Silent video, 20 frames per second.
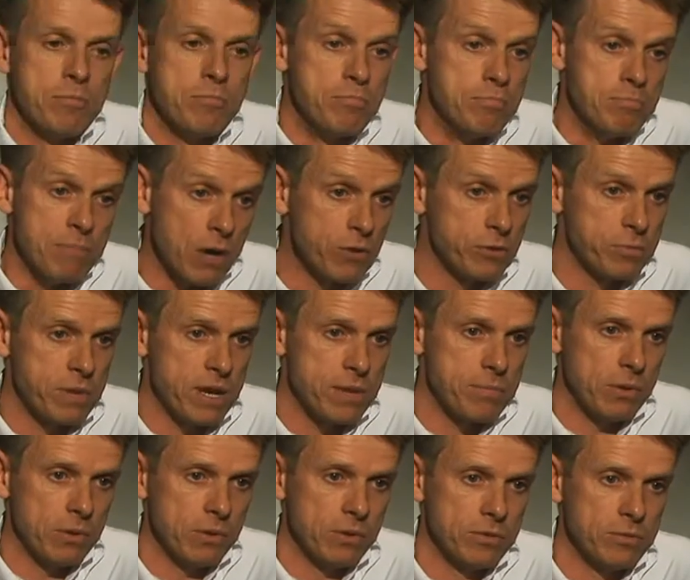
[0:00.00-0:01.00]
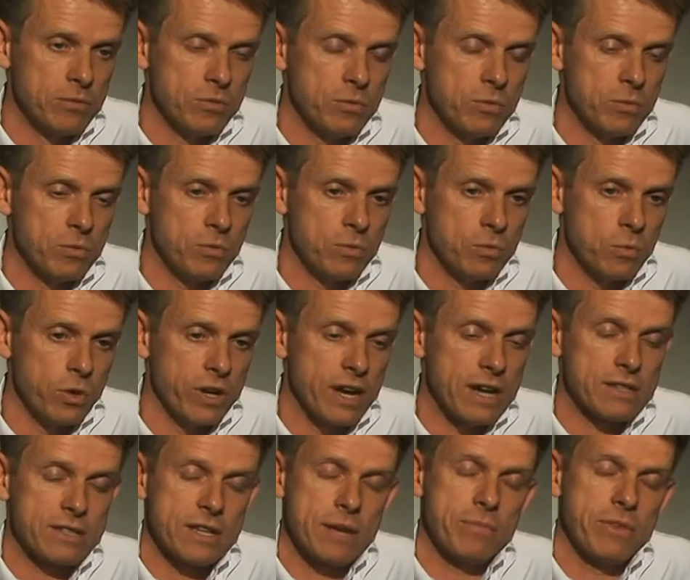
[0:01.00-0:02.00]
Most people would
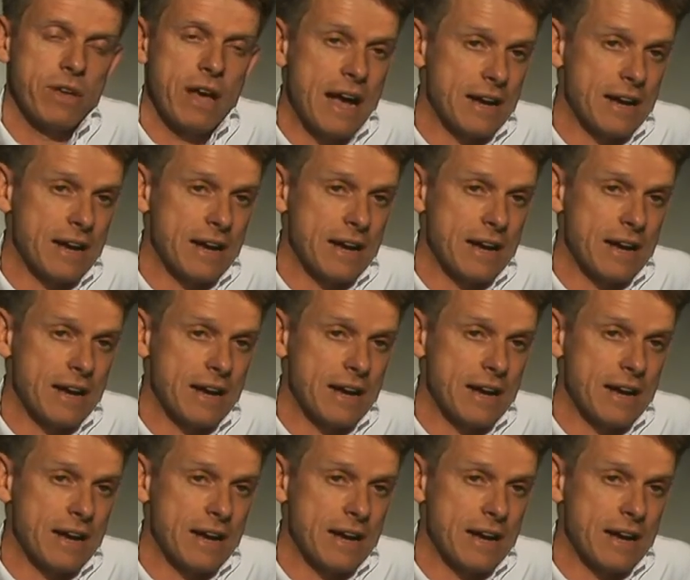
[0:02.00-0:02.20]
accept that